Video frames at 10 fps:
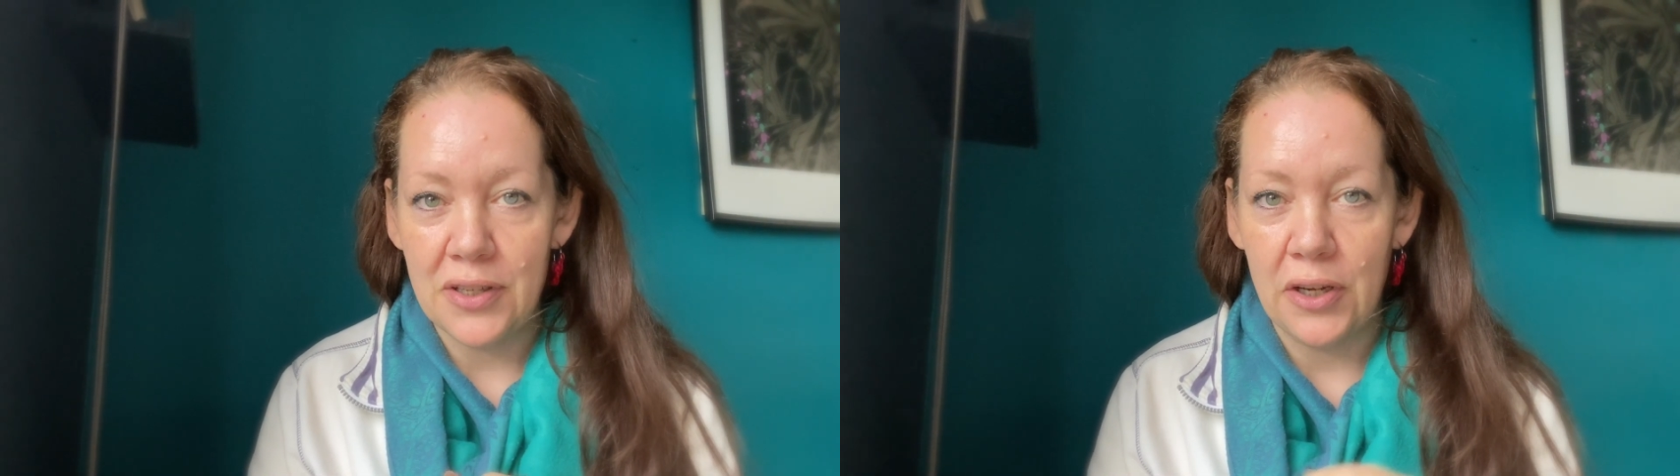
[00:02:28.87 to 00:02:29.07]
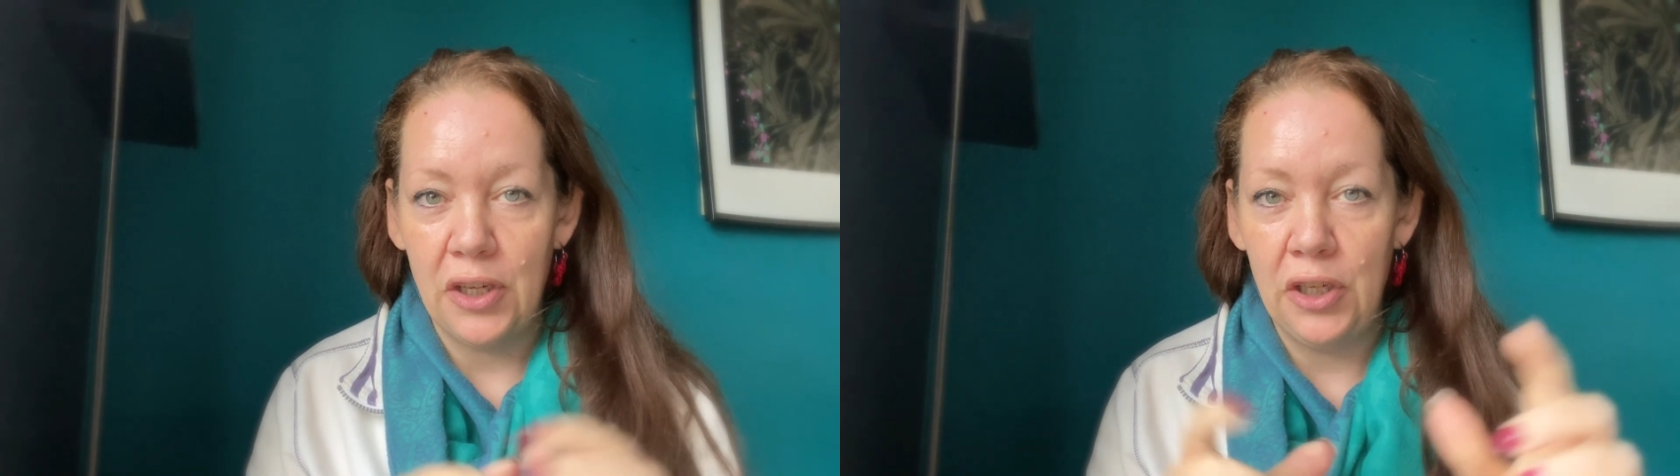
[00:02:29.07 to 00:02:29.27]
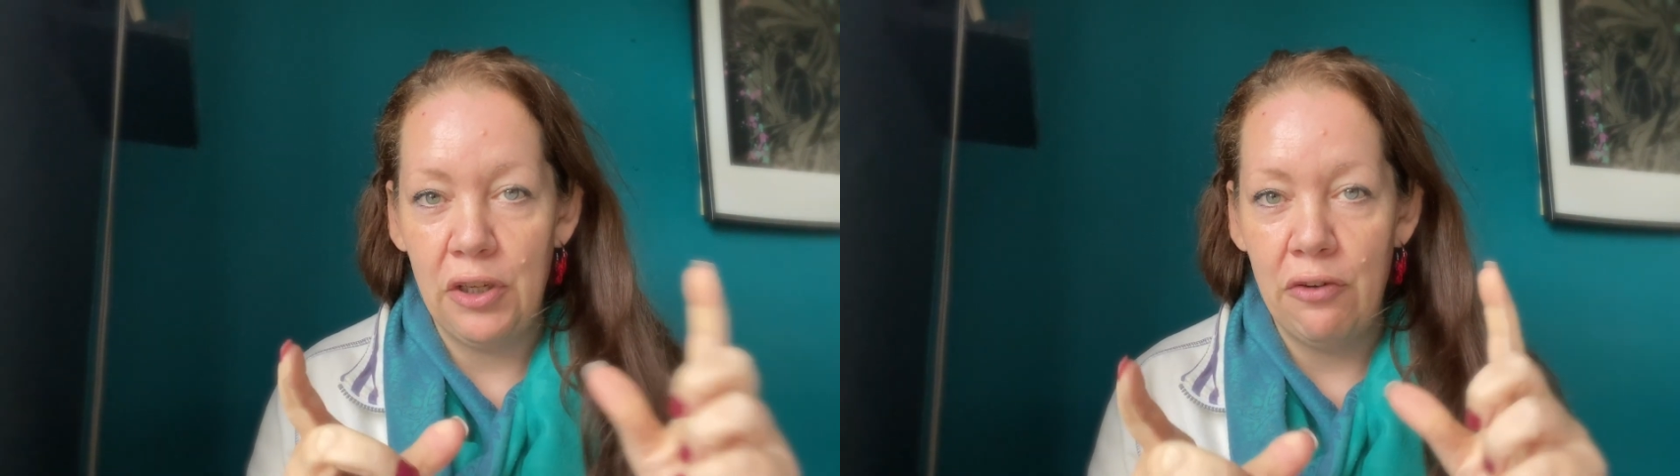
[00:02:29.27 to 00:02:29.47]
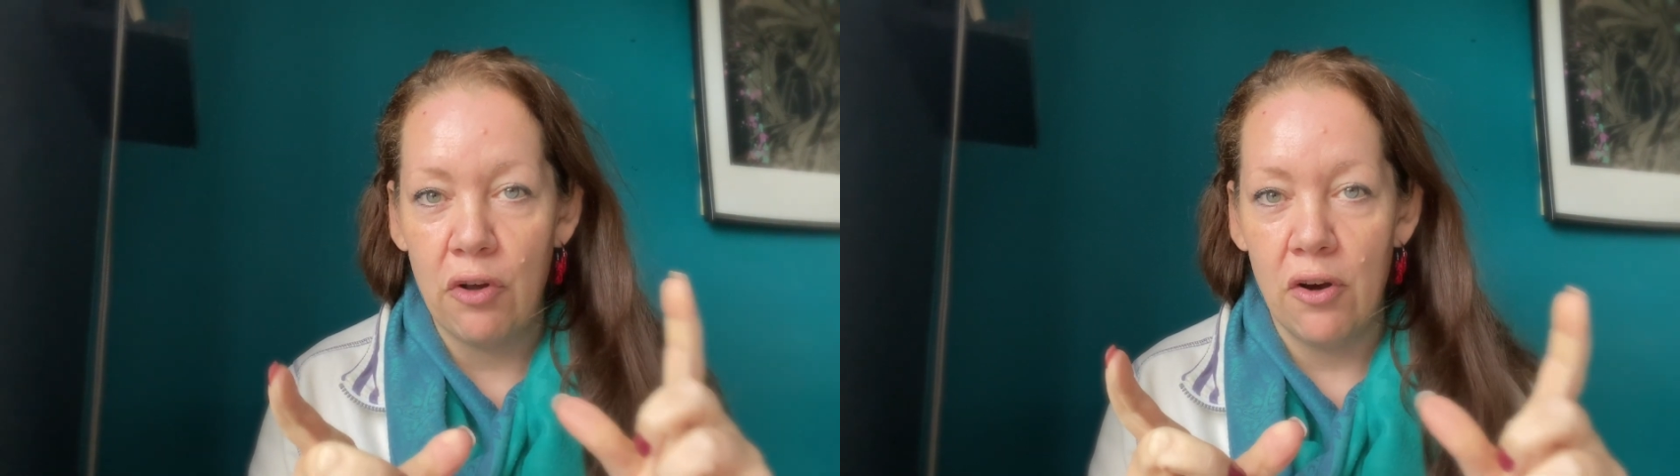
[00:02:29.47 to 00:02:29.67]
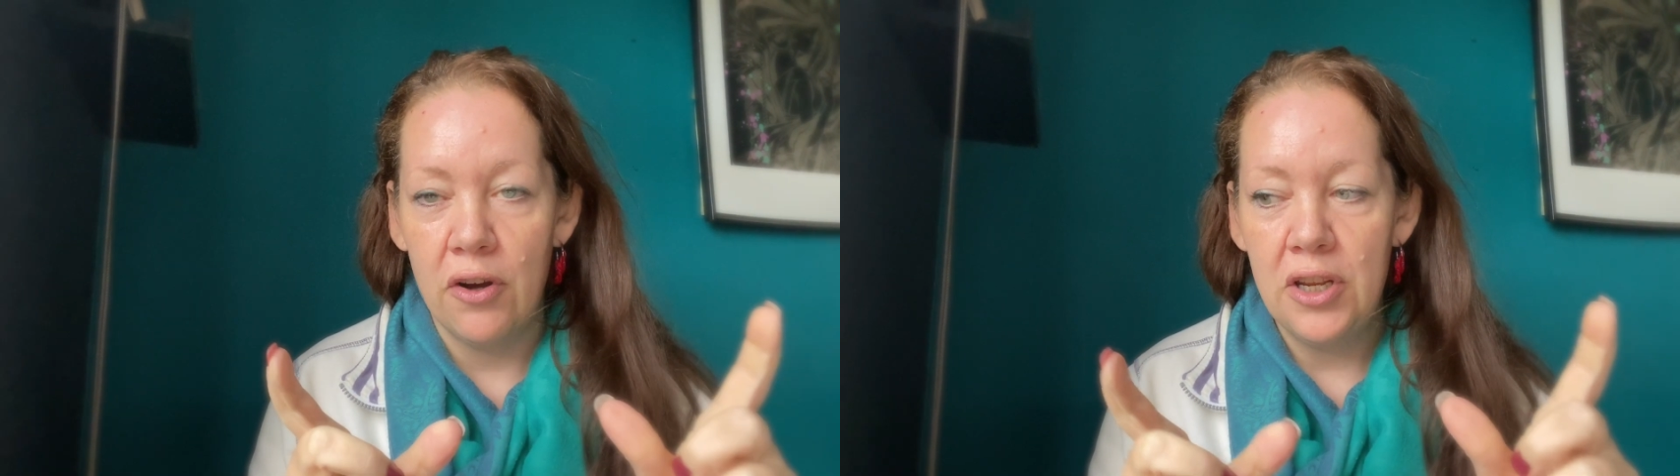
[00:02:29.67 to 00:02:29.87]
So you've
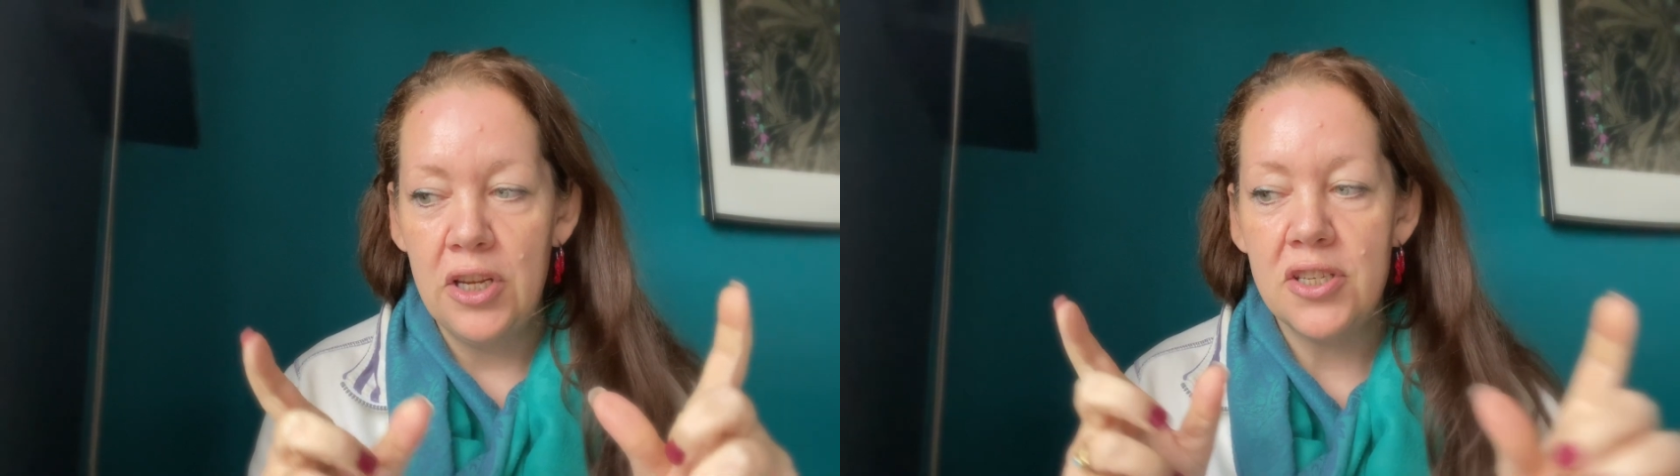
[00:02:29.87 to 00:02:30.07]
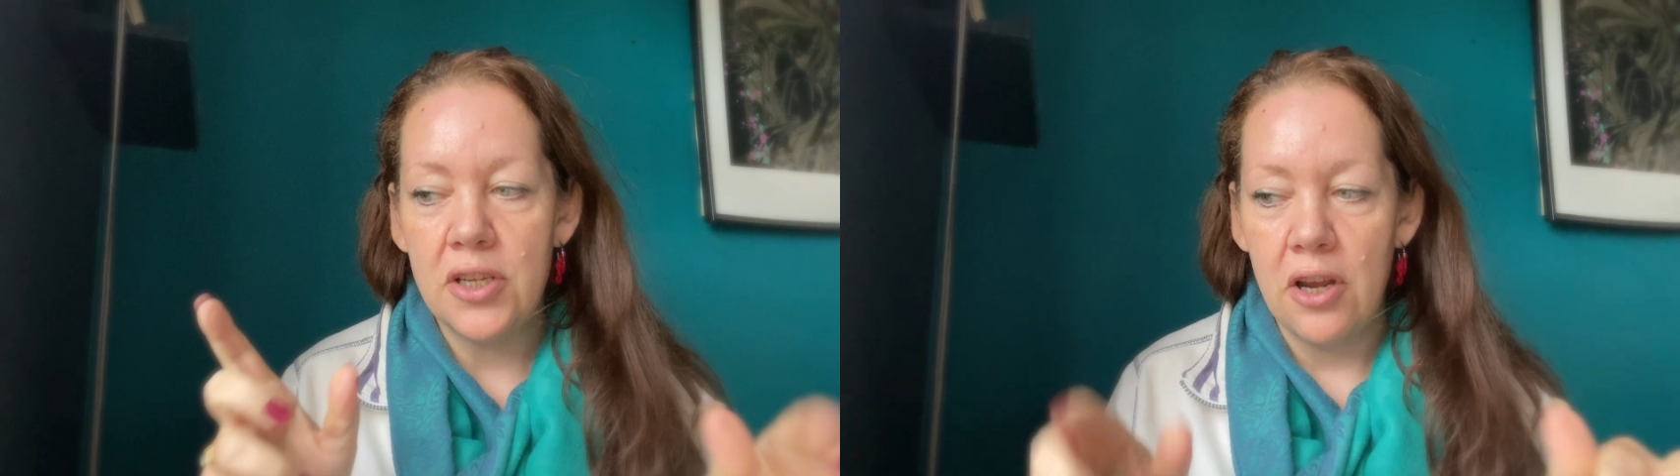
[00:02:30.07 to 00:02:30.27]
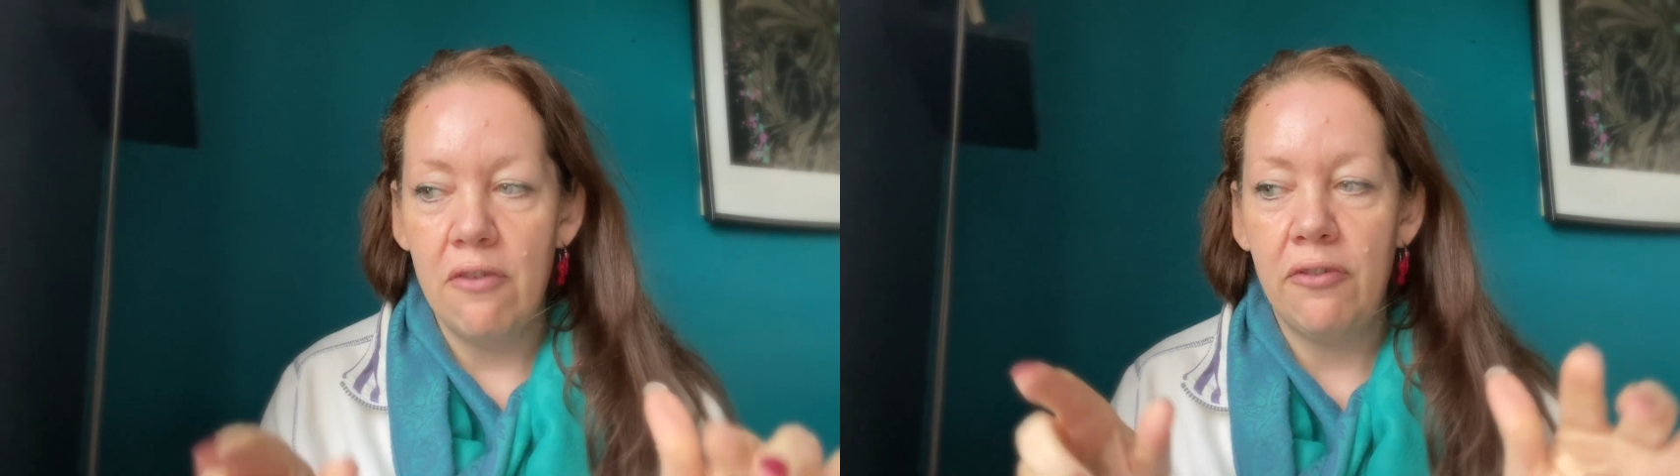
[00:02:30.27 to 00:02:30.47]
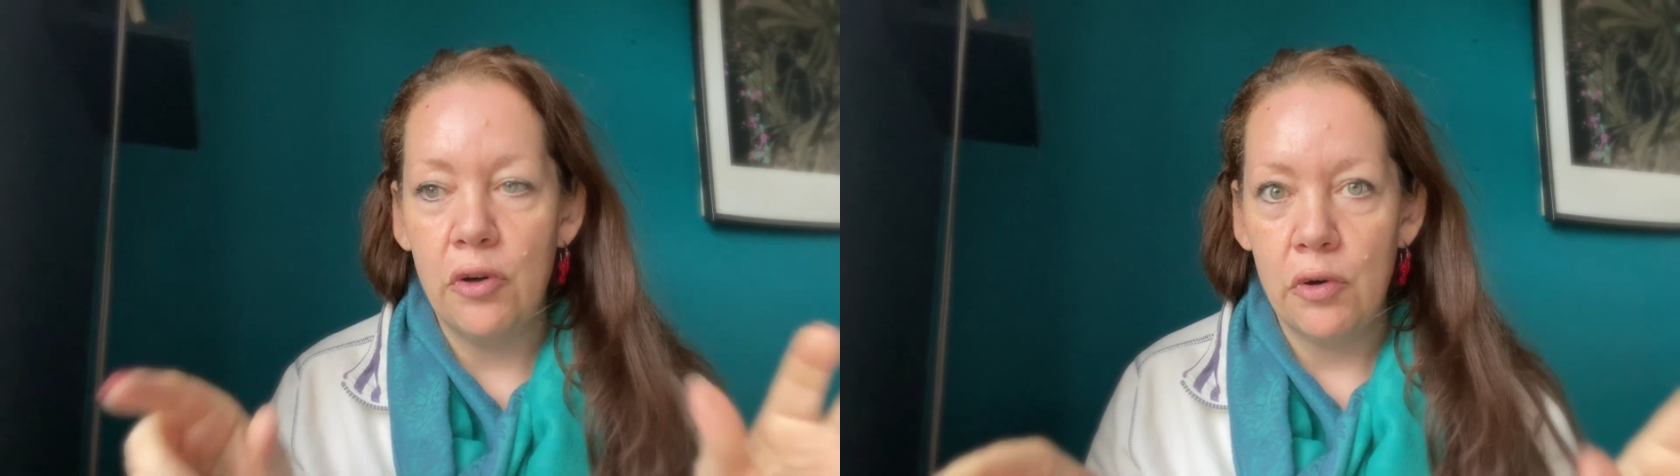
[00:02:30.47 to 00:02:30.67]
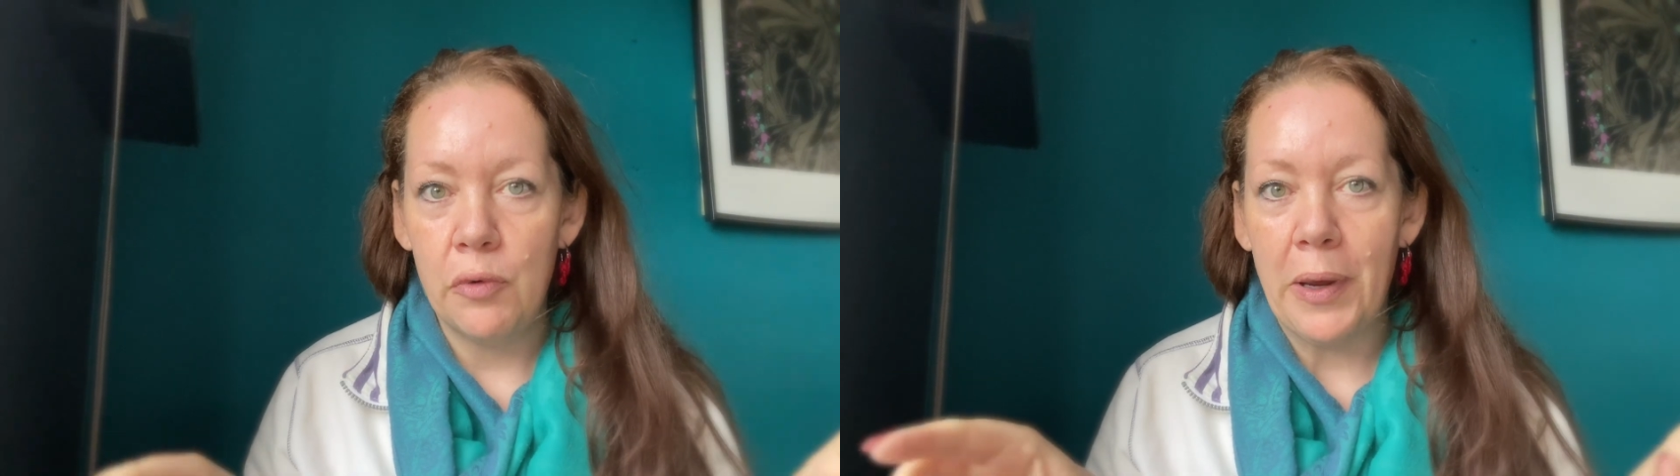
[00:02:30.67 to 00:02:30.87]
got certain
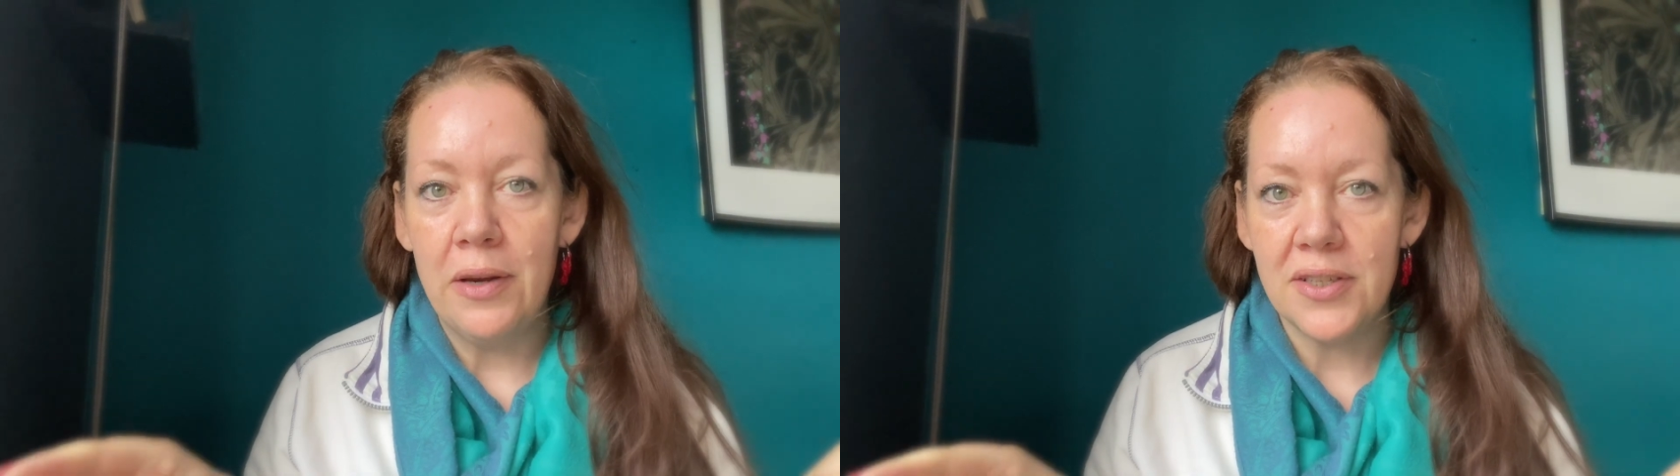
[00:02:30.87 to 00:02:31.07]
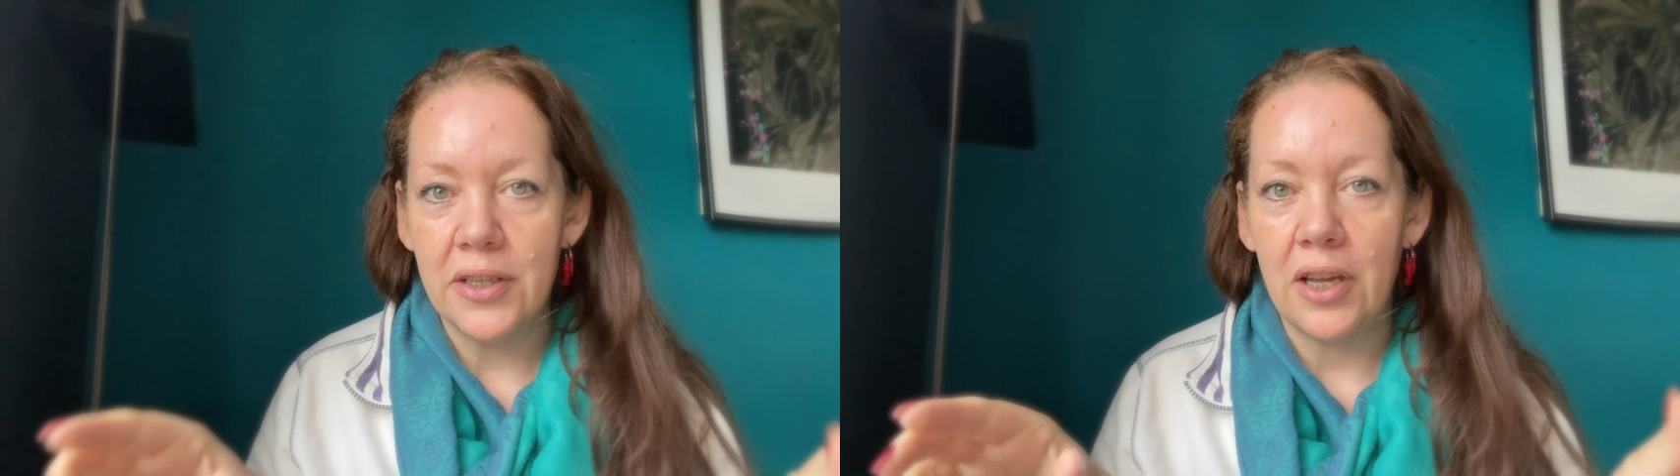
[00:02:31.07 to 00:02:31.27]
fuel boats that